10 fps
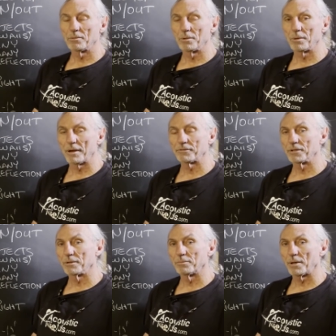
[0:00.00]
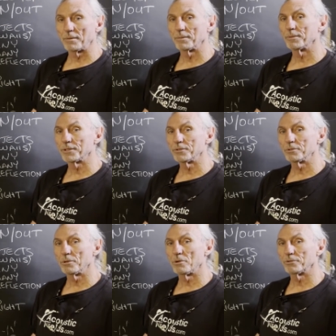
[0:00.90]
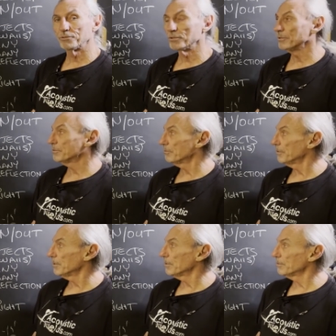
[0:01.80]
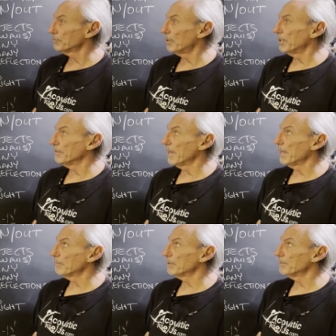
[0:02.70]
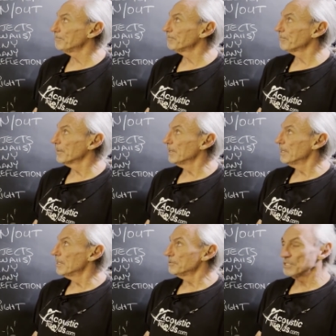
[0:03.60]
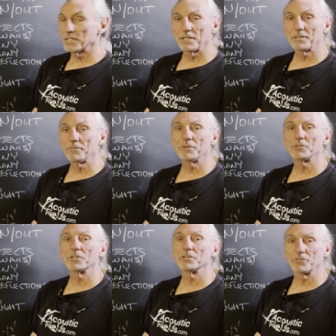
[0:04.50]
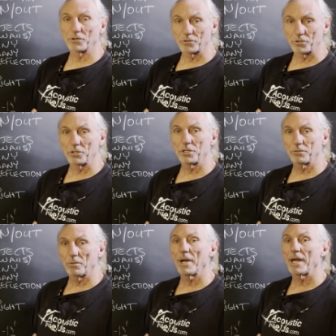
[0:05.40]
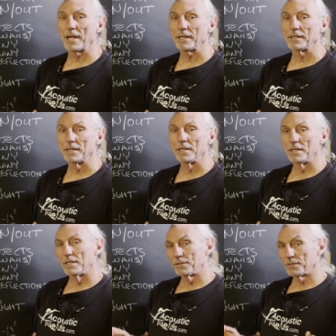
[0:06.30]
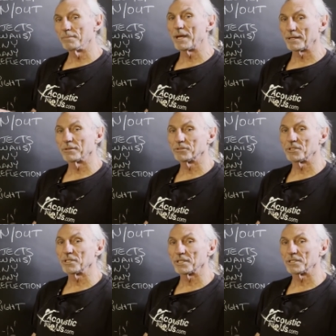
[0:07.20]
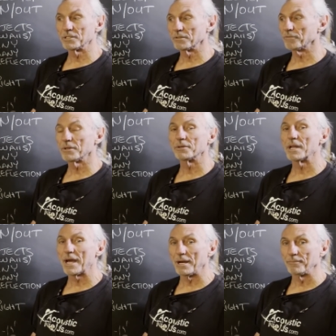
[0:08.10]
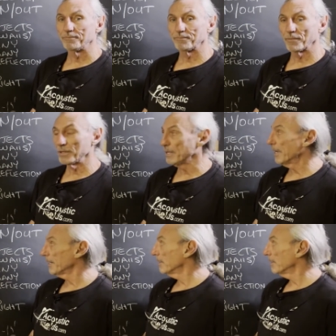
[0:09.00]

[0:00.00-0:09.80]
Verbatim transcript: We'll have to probably do a whole series of videos on that. But ceiling diffusion is a good way to make the ceiling disappear. Now, you gotta